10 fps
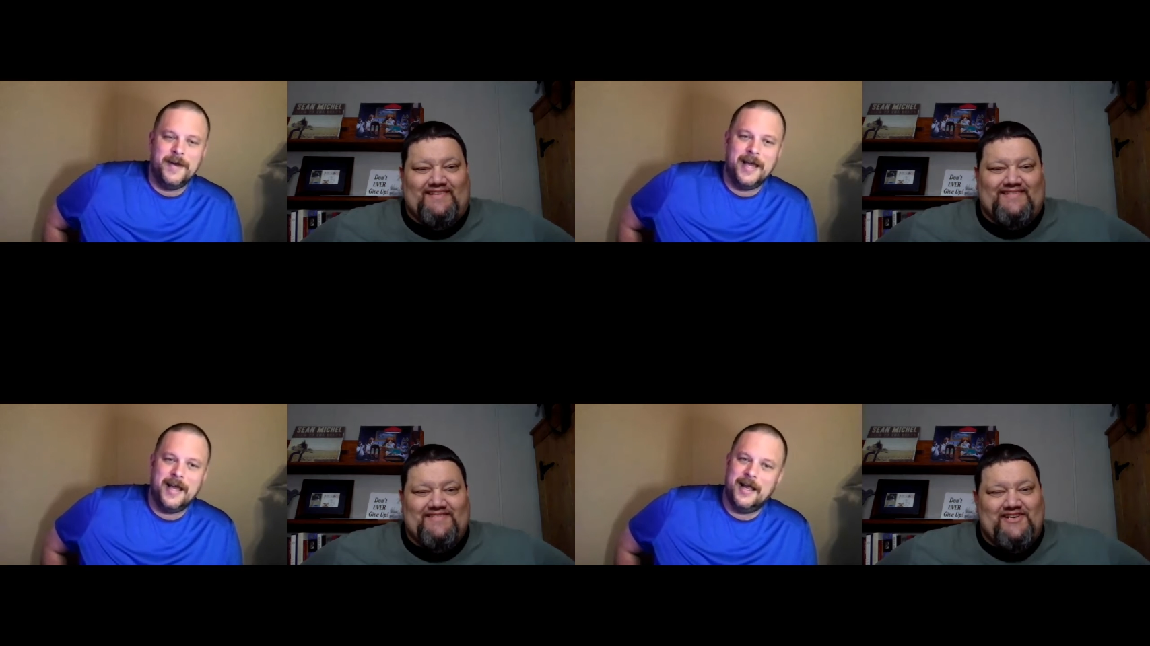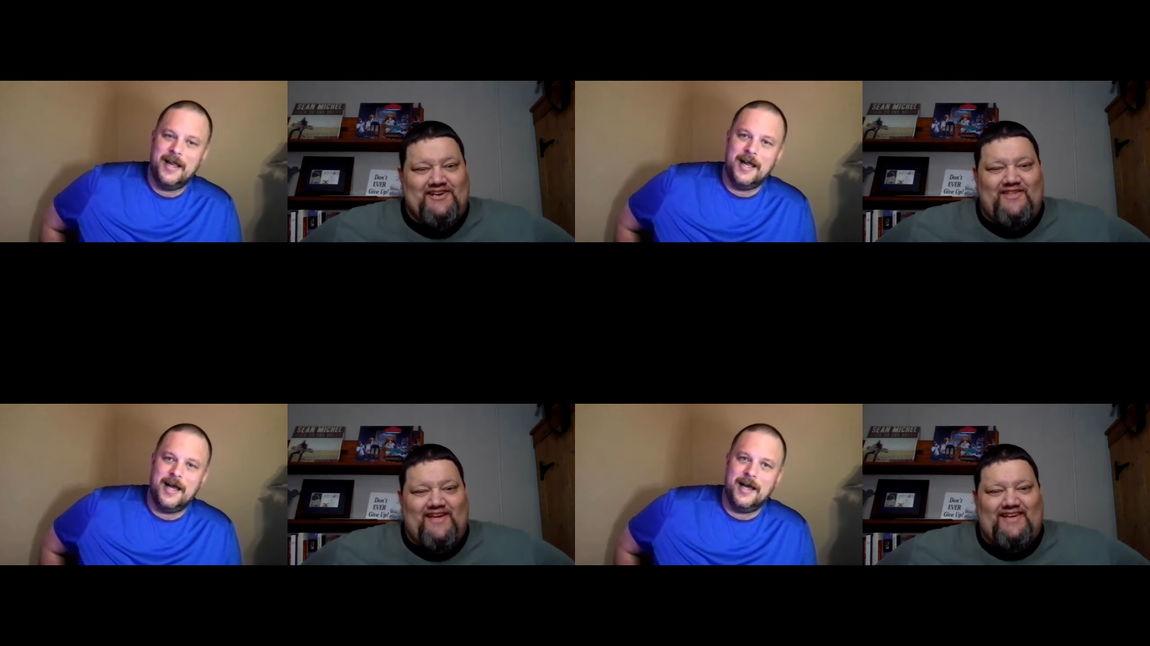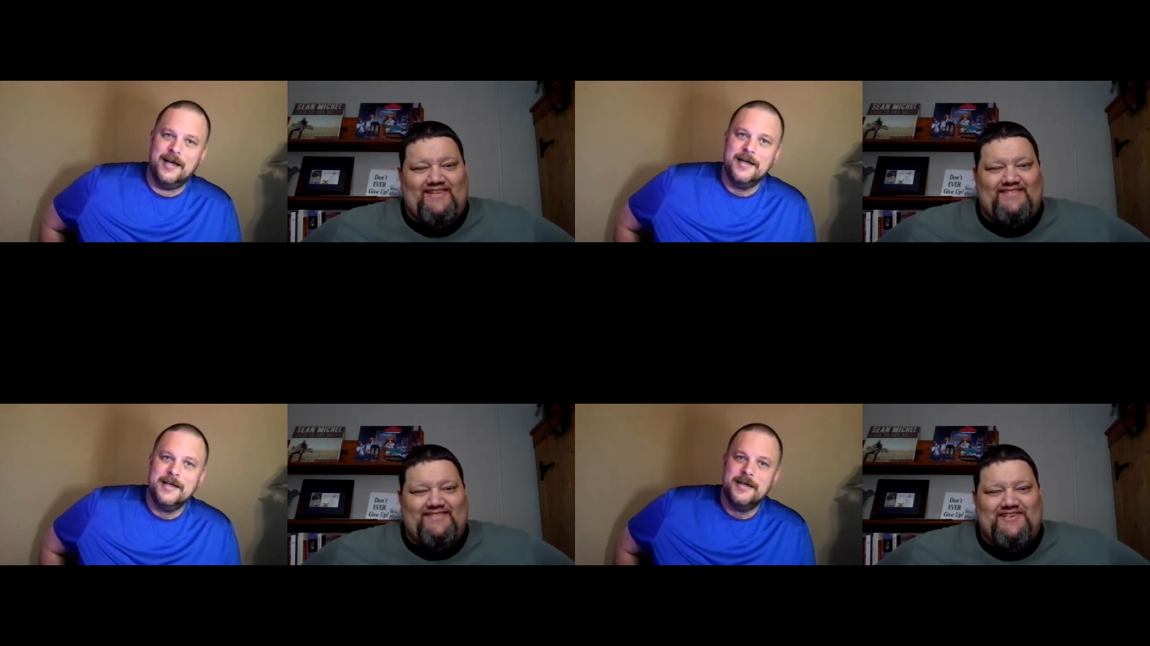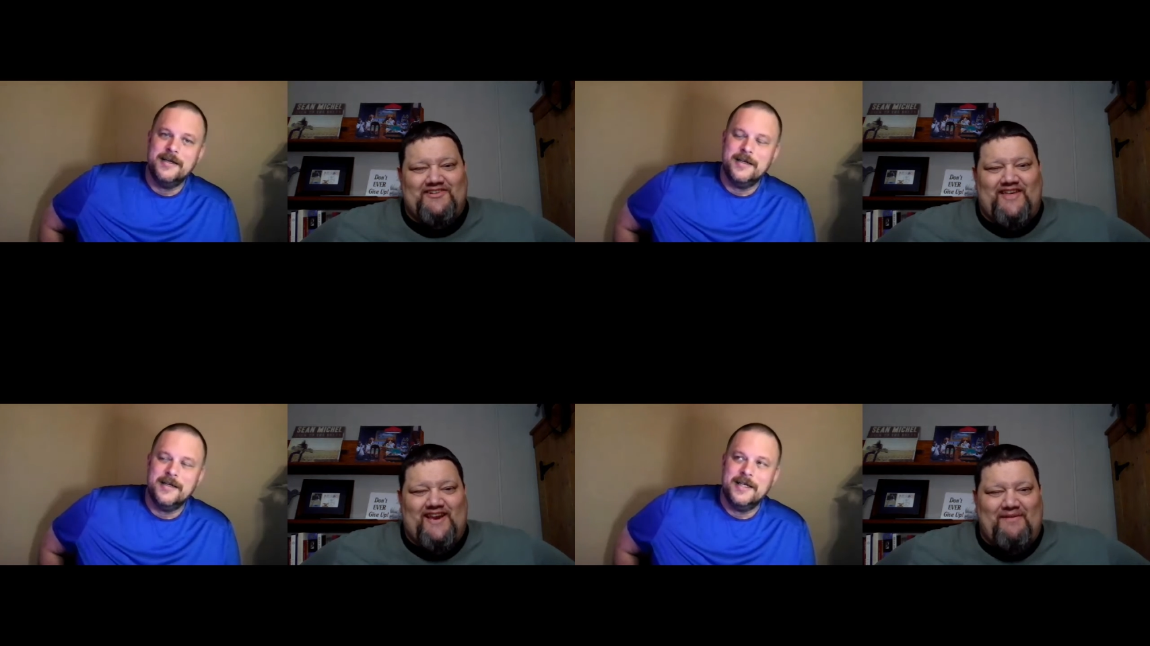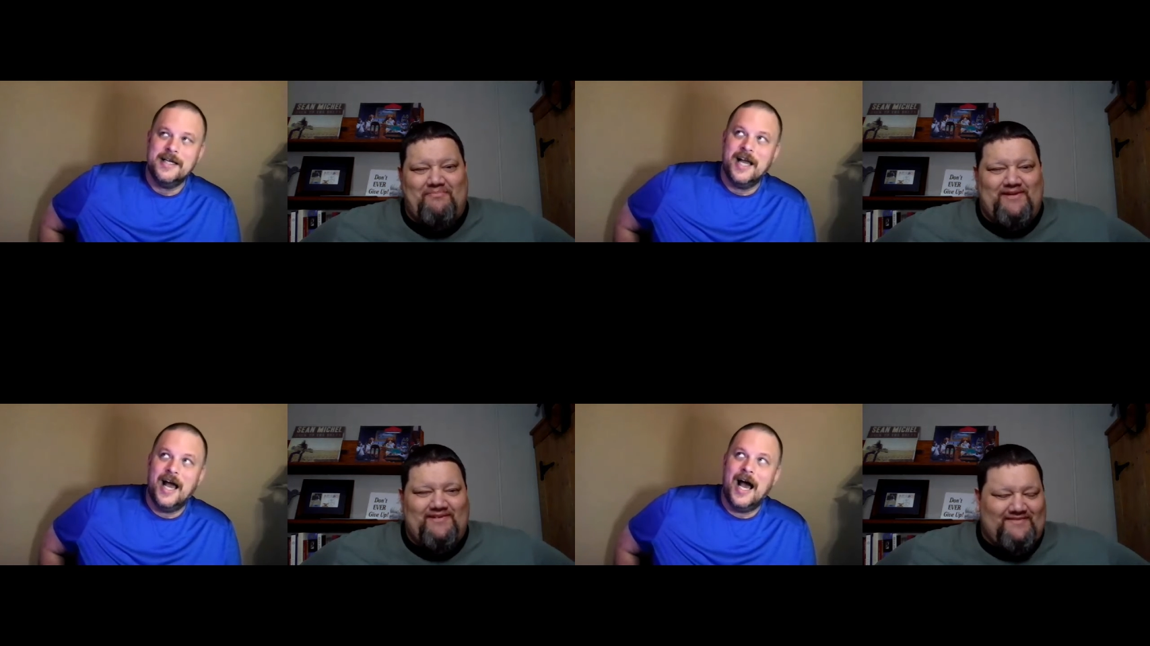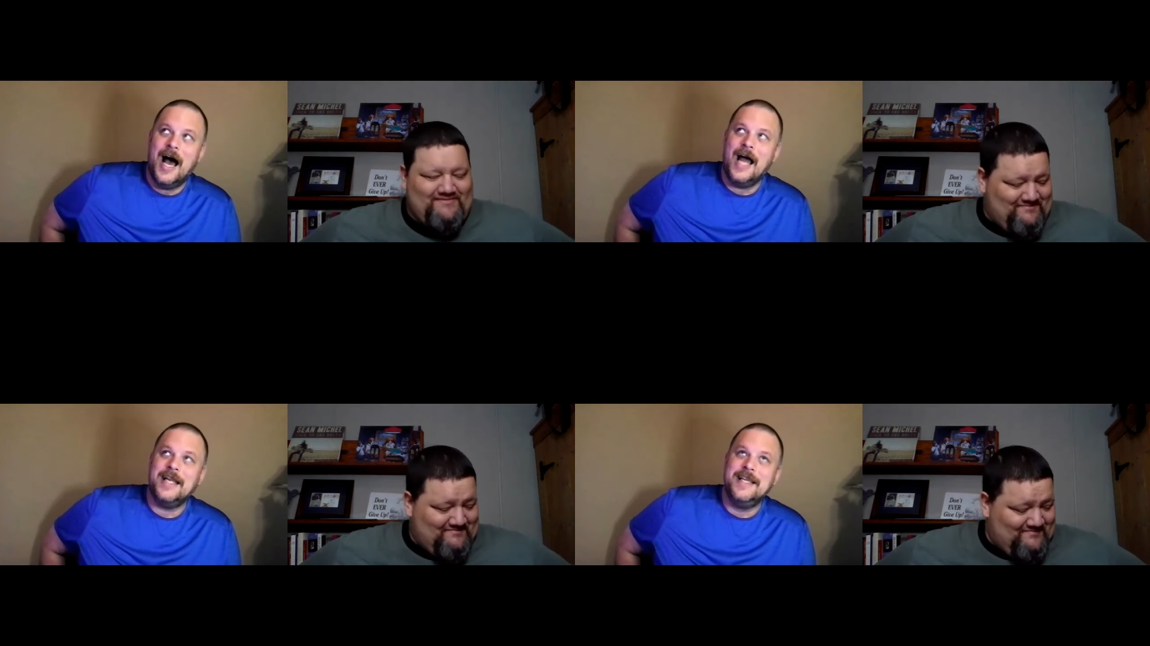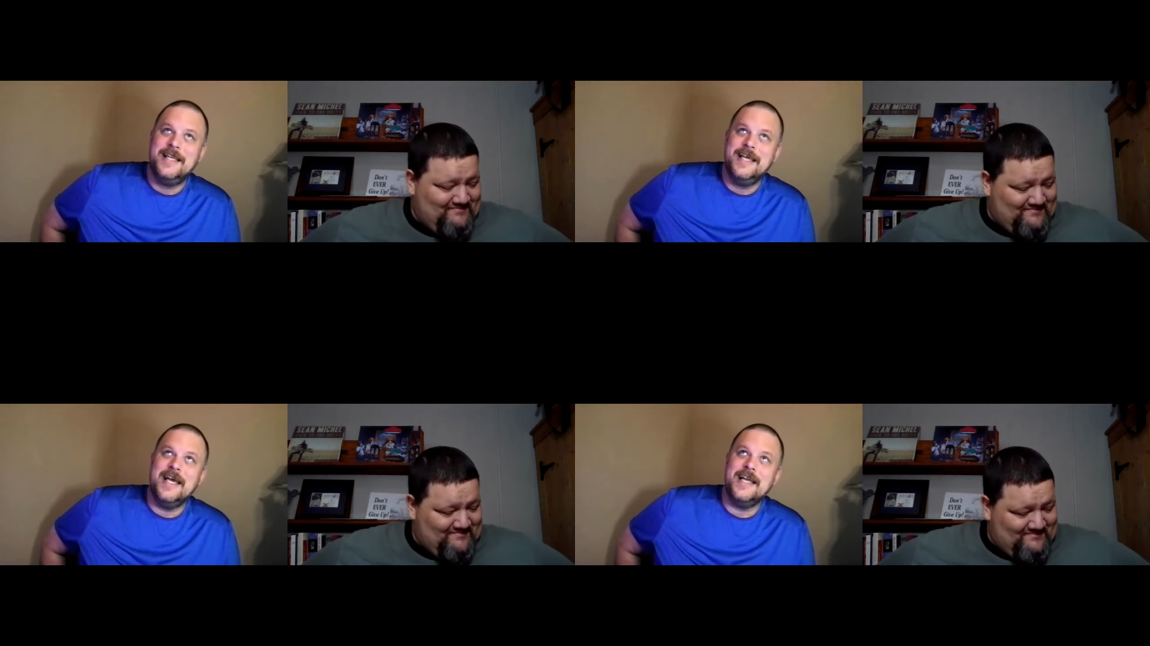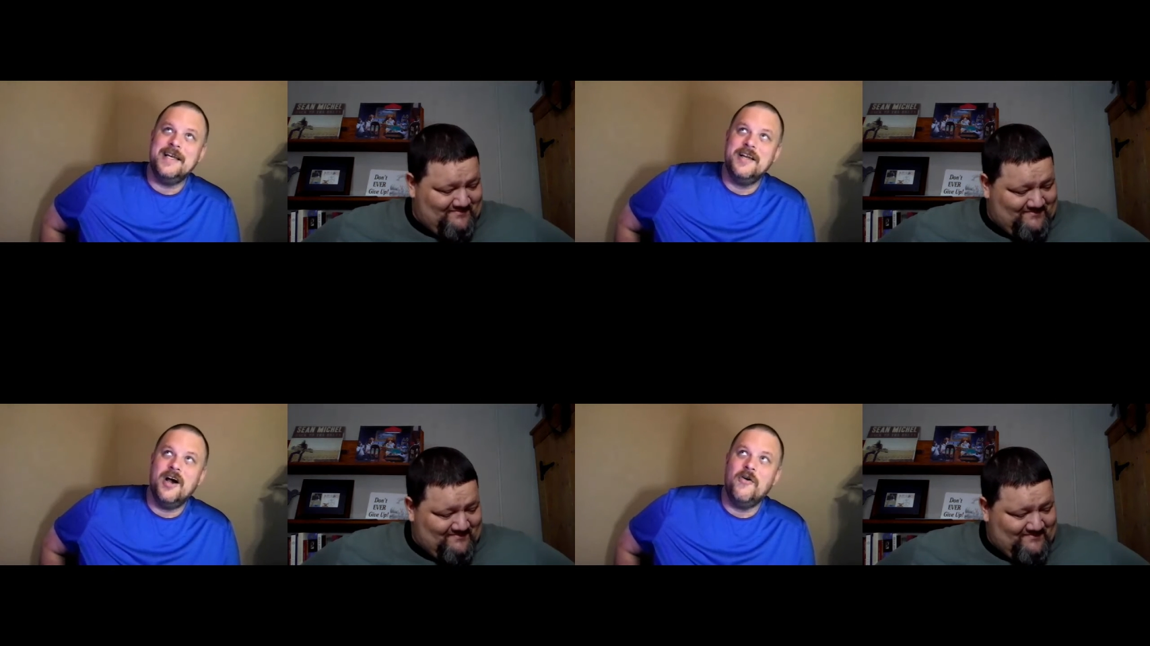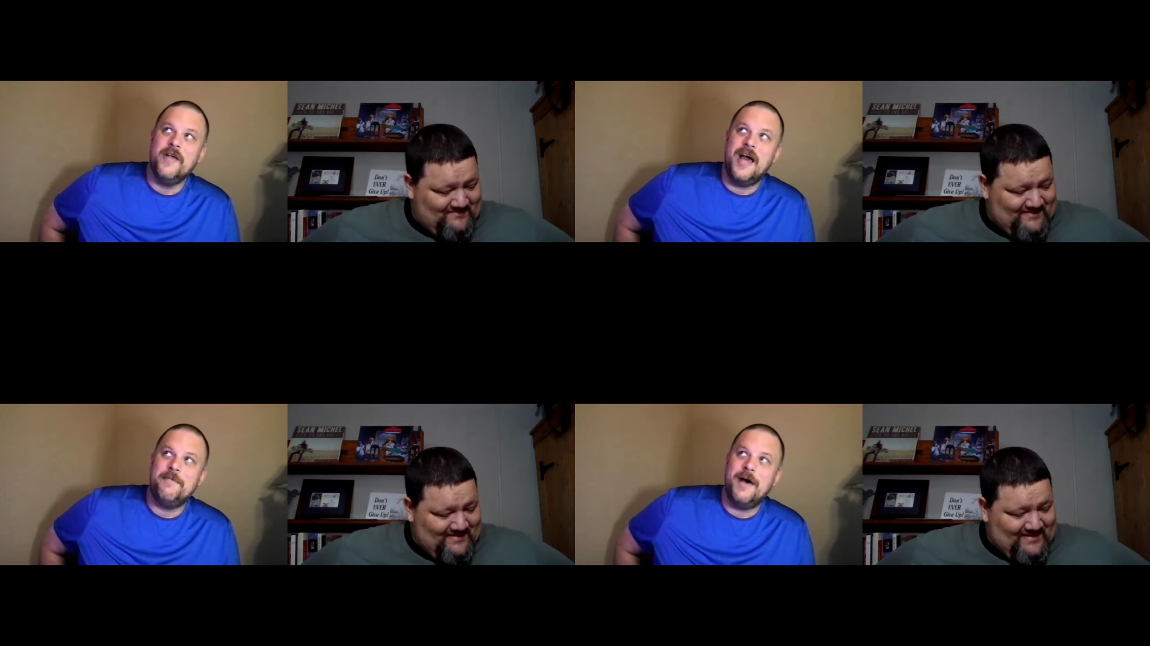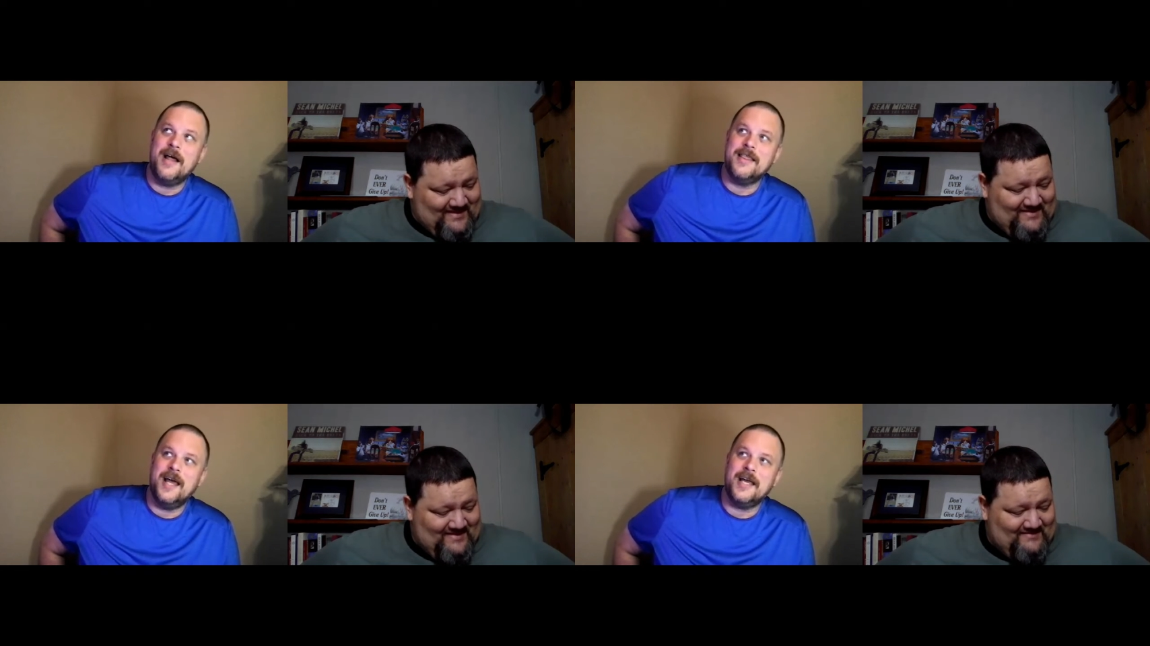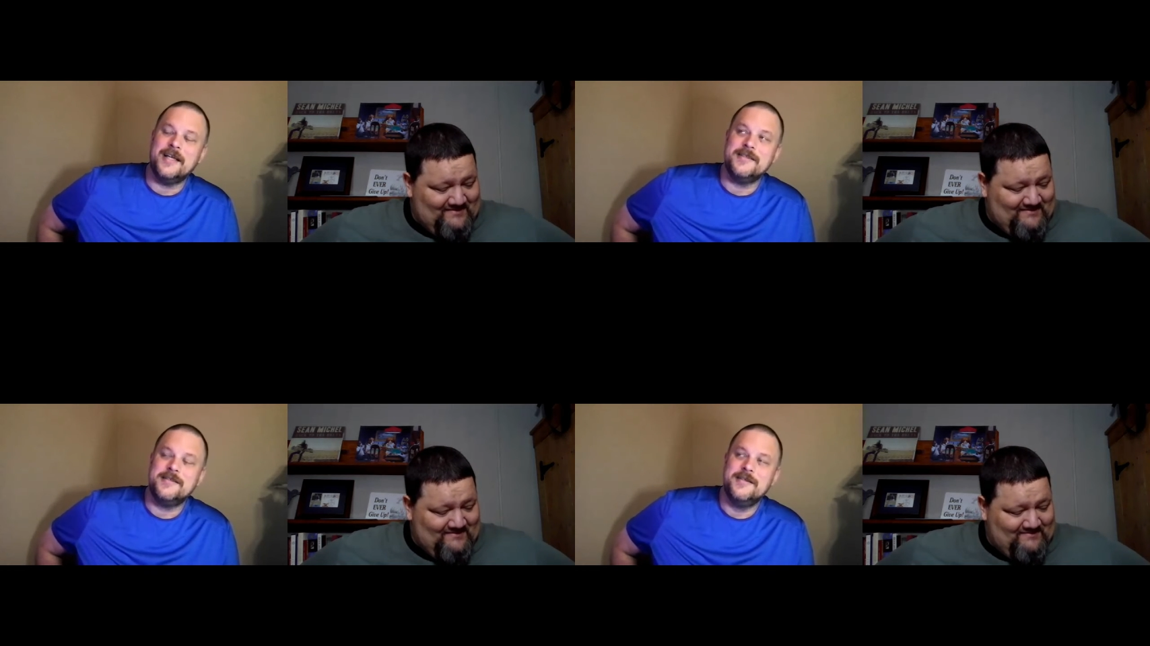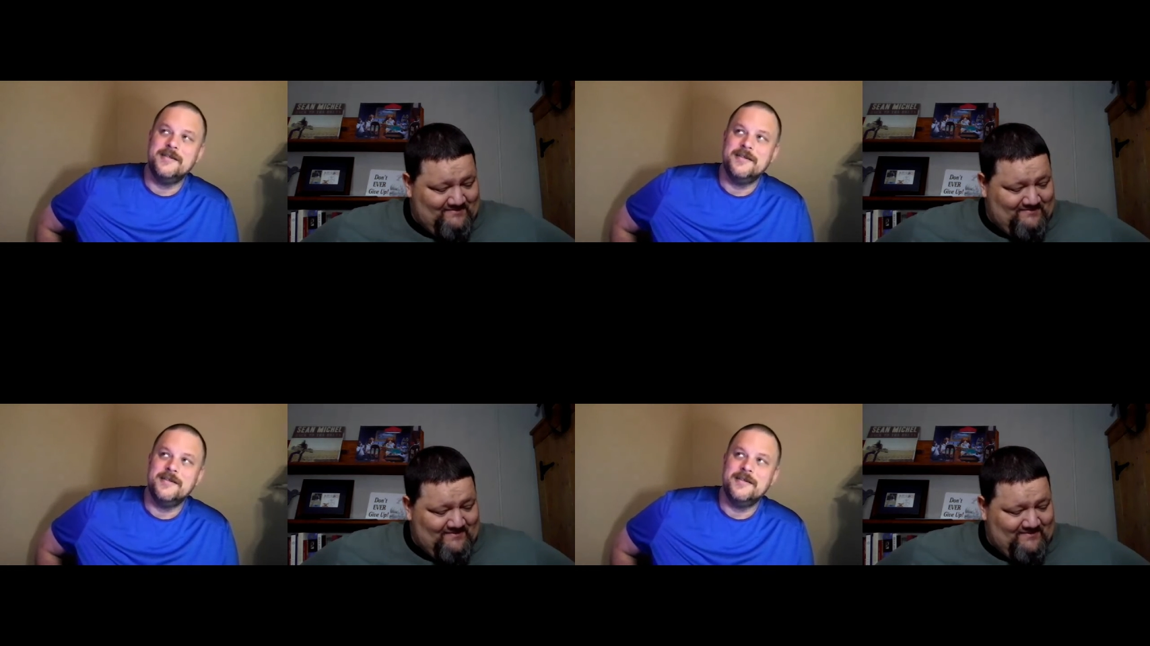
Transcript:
Speaker 1: And, uh, you know that? You know that happened? I did know that, but I think it's